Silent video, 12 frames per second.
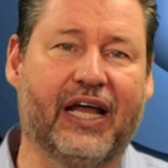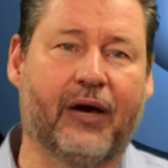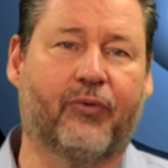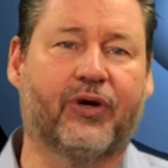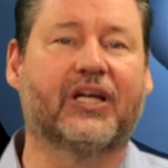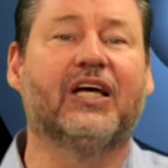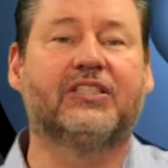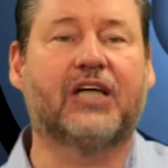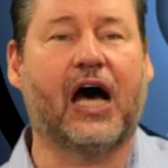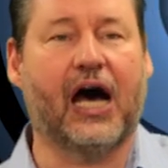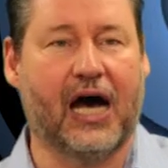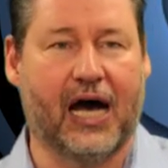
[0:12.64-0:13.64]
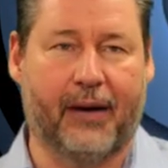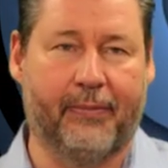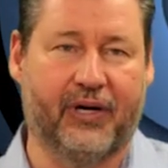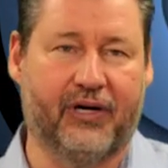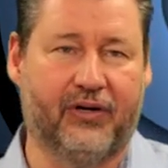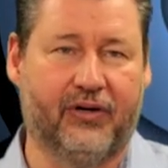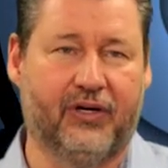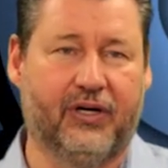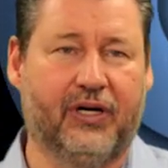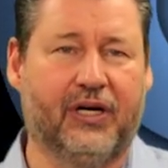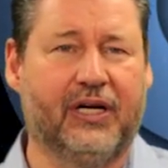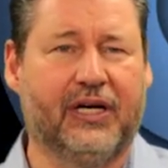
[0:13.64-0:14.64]
network is a hub.
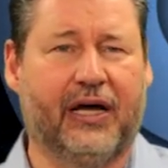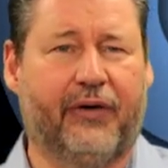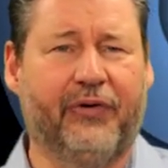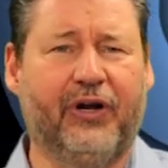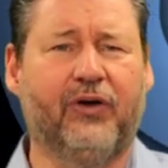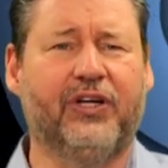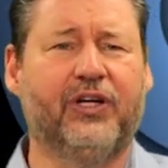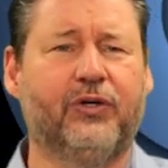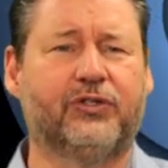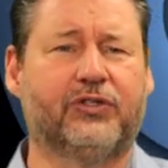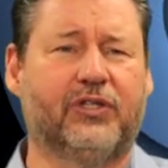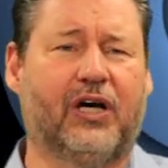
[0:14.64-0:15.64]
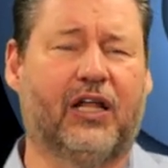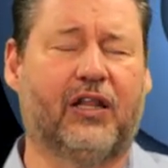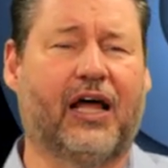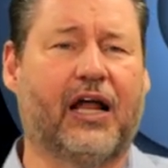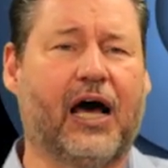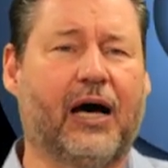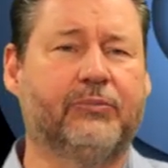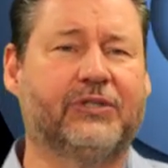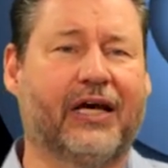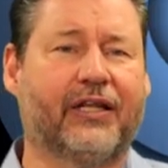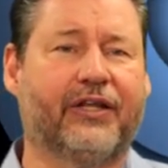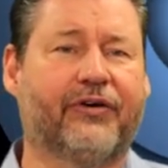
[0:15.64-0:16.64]
Now, we don't use a lot of hubs
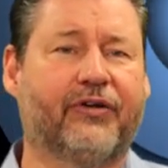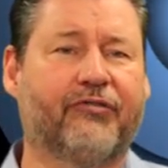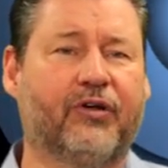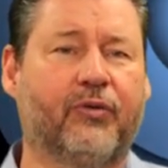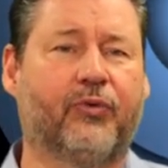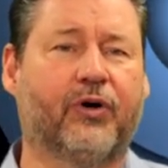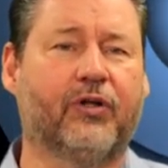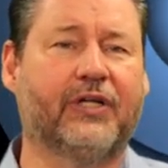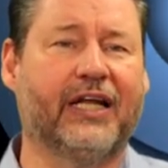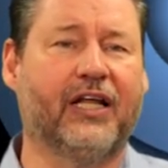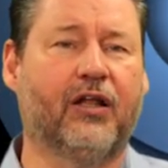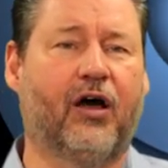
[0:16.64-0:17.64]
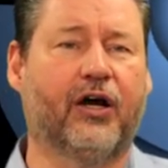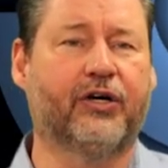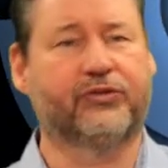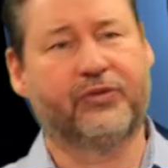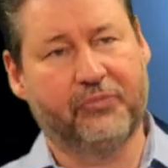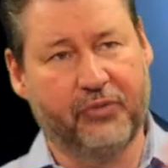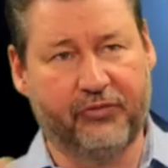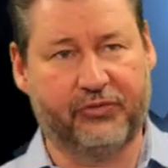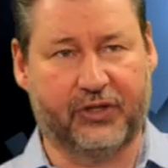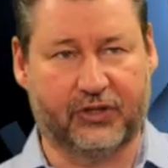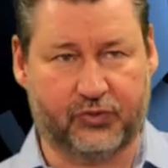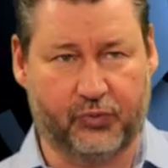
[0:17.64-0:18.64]
out there in the real world any longer as we
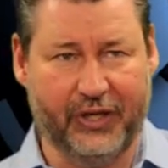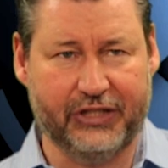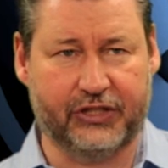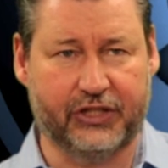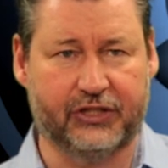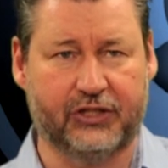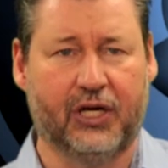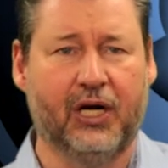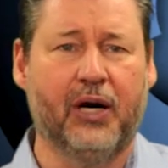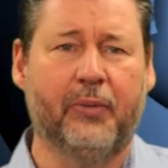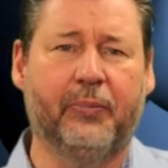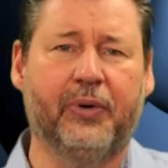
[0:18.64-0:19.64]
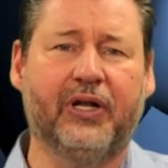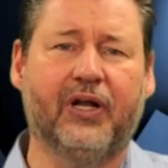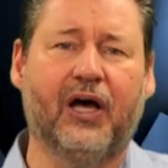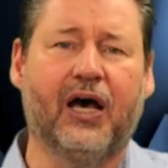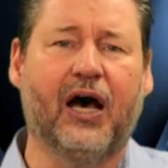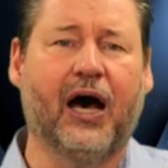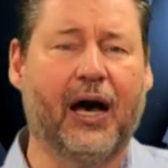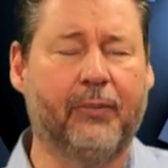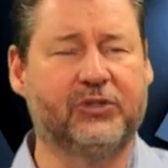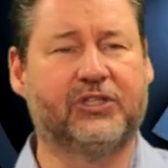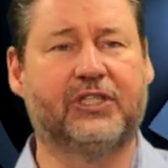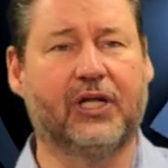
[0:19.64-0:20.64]
move to switches, but
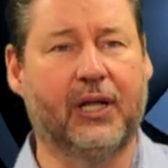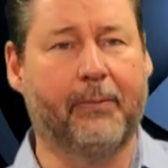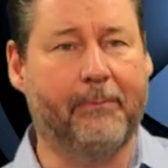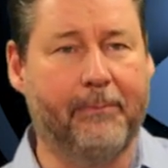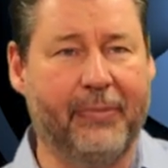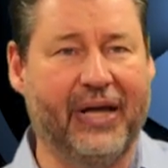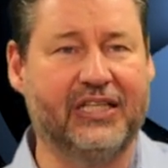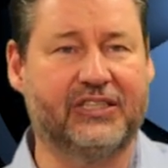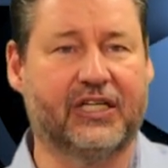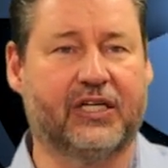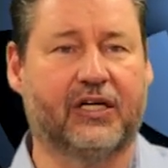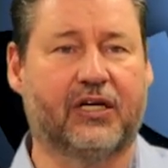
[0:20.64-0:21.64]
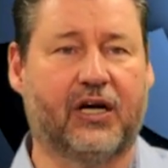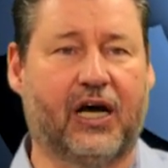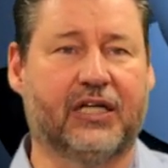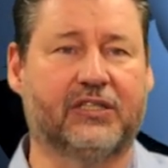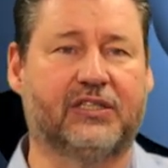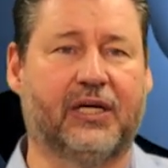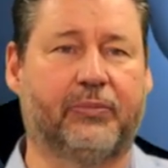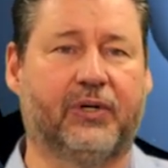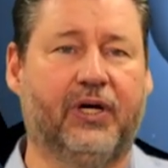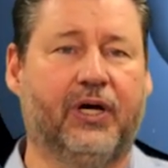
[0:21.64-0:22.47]
hub is still a basic concept.